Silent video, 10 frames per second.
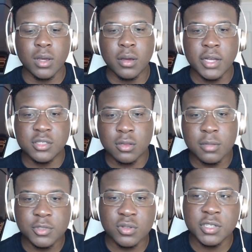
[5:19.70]
Alright, so
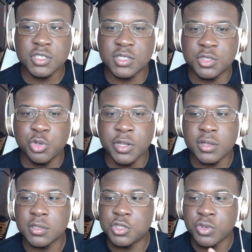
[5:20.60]
Global Dokkan just treated
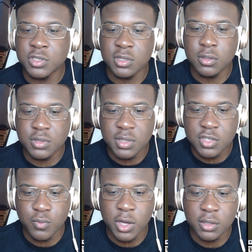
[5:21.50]
the Trunks and Goten
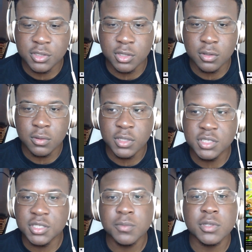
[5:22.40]
as well. So let's
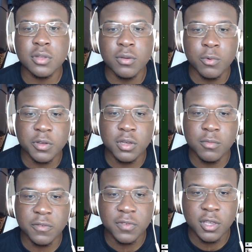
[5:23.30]
see what they're working
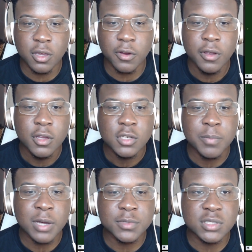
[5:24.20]
with here.
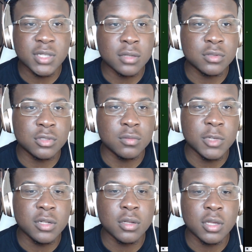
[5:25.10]
Pop this out, zoom
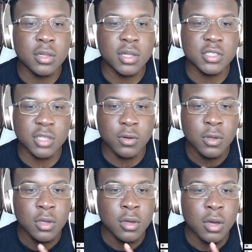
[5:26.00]
in, and then let's go.
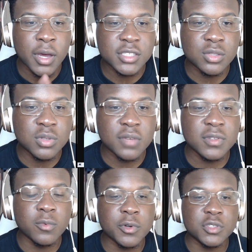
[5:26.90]
Alright, so Gifted
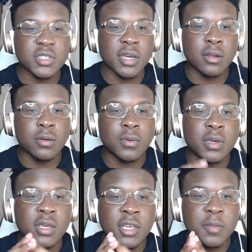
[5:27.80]
Warriors category,
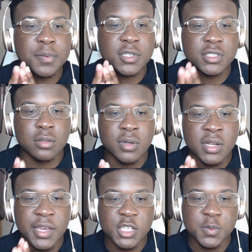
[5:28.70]
Ki +3 and
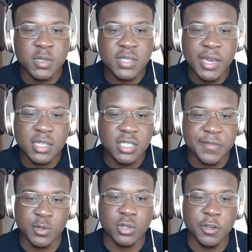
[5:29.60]
HP attack and
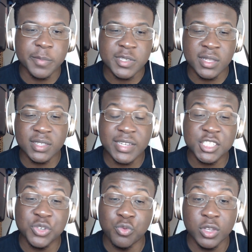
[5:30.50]
defense on 30%. That's
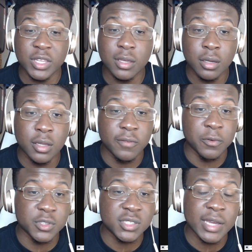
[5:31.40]
actually really good
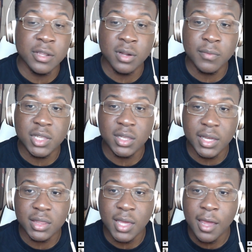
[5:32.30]
for a side unit. I really
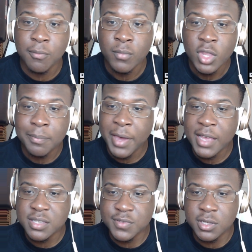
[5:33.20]
like that.
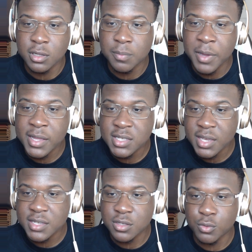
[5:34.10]
Passive skill,
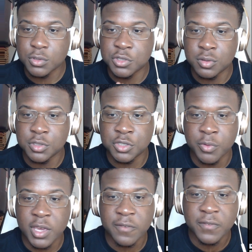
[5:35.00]
Pint-Sized Duo's True
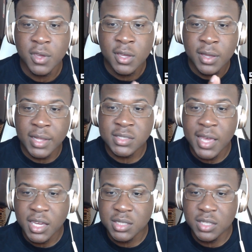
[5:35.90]
Strength.
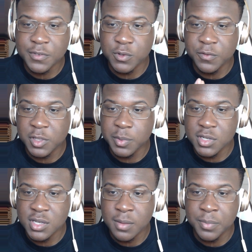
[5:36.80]
Attack and defense
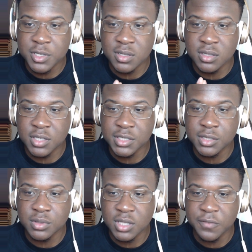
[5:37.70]
150%, plus an
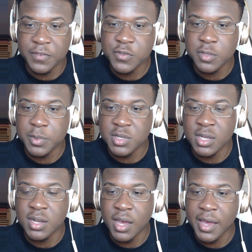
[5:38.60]
additional defense 50%
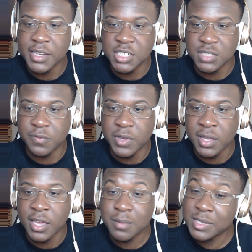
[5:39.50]
and a high chance of
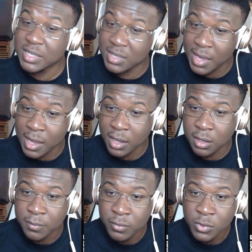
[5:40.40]
evading enemy's attack,
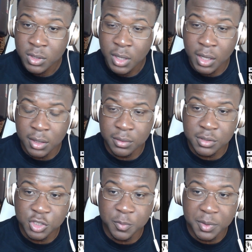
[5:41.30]
including
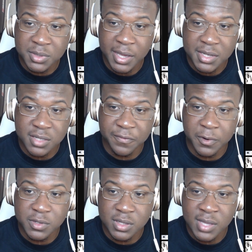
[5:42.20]
super attack as the
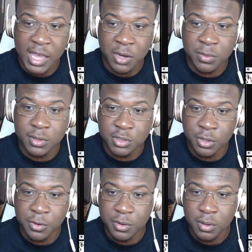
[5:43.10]
first attacker in the
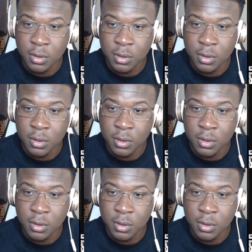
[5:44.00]
turn.